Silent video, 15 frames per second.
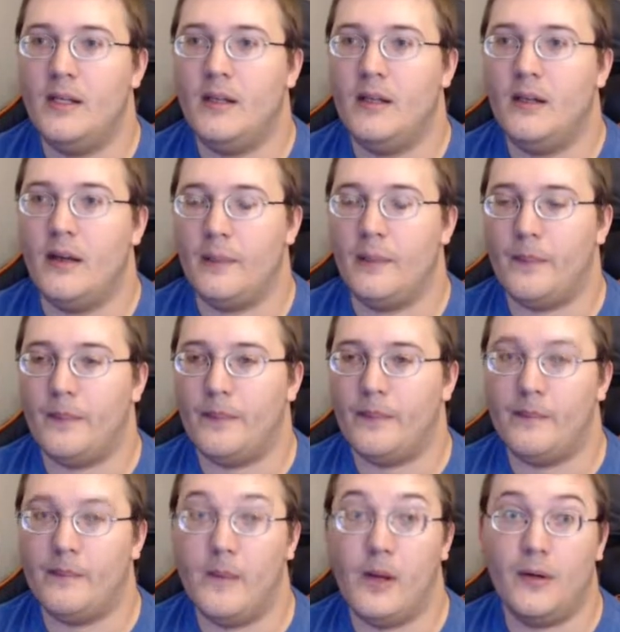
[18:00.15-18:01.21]

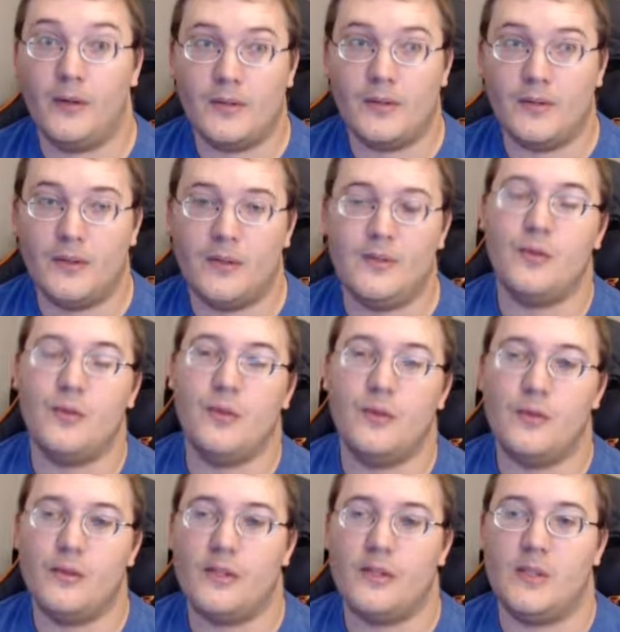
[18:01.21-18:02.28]
monks and
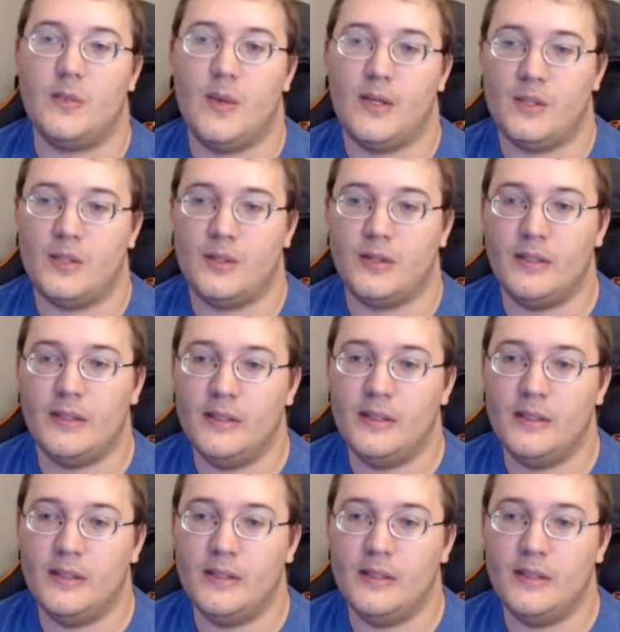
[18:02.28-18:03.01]
druids especially,